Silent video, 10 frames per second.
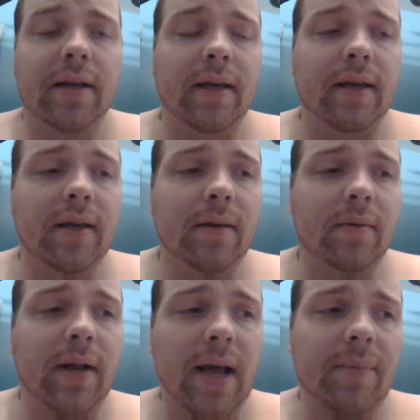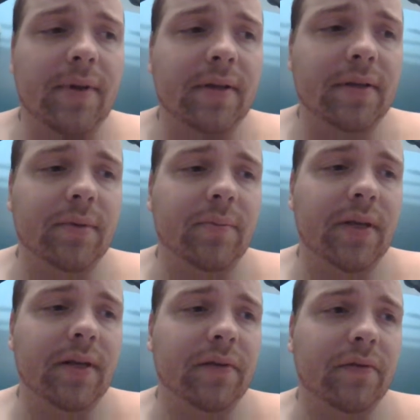And what happened is he
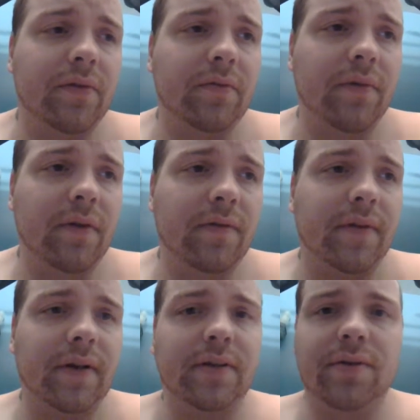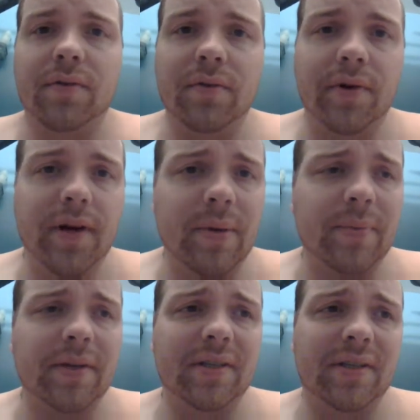beat it in so rough that he just tore it
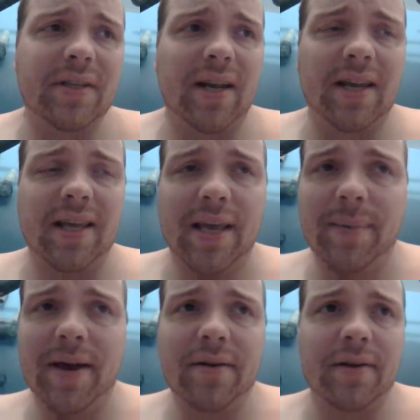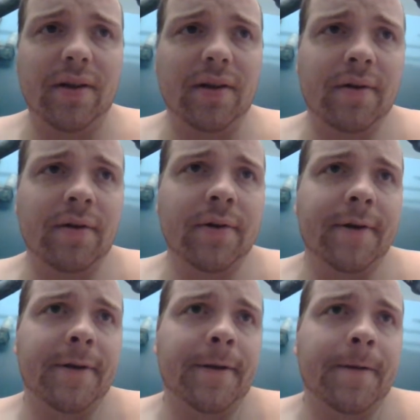up and it just kind of came out, you know.
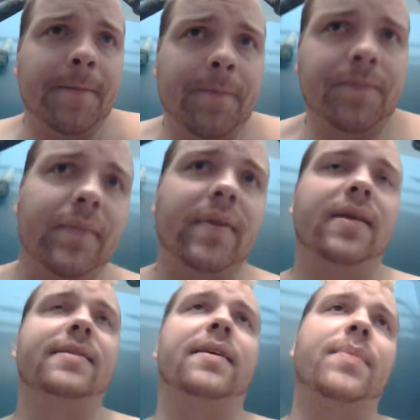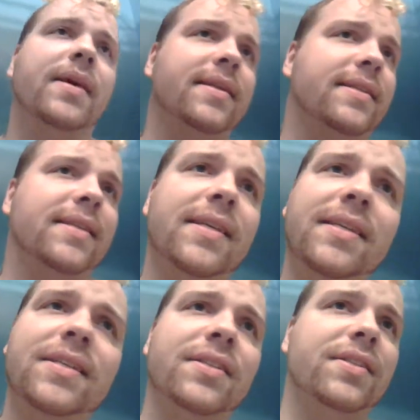And he's like, man, his
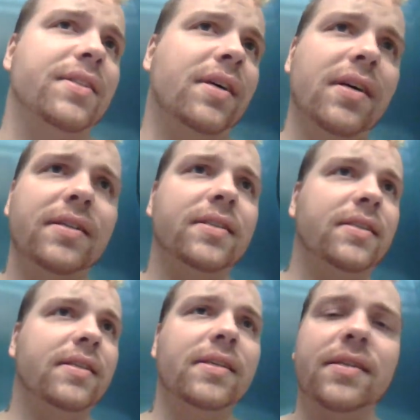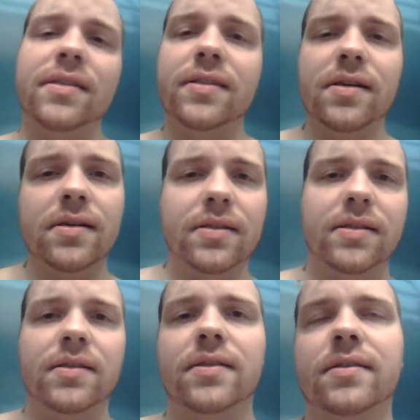skin just sucks. His skin just sucks.
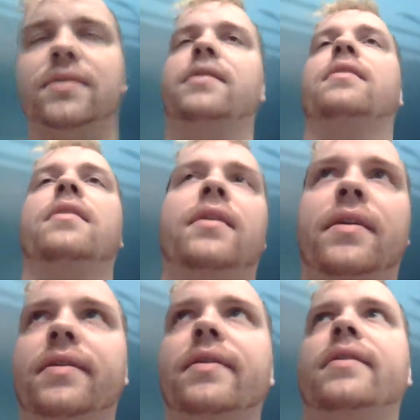And then I was like, all right.